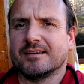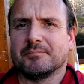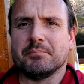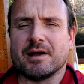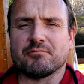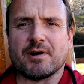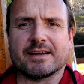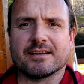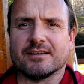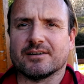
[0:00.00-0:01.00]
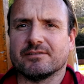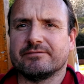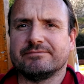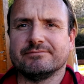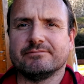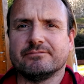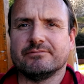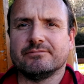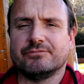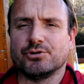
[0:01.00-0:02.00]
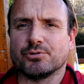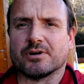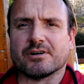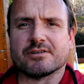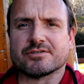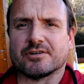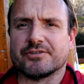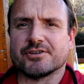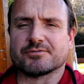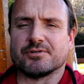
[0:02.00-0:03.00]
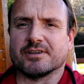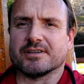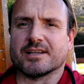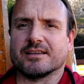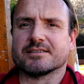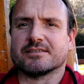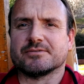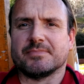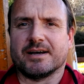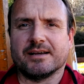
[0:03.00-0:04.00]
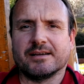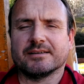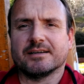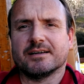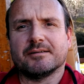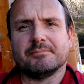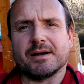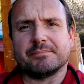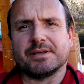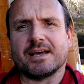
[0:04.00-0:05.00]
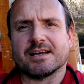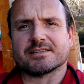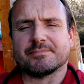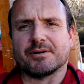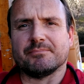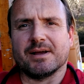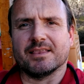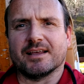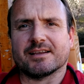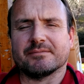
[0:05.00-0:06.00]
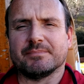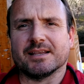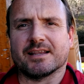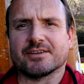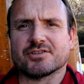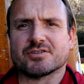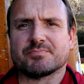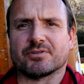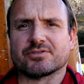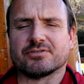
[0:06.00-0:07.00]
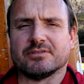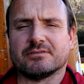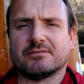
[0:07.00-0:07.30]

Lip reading: my regular viewers, or if you just want to like listen to my BS about my latest spiritual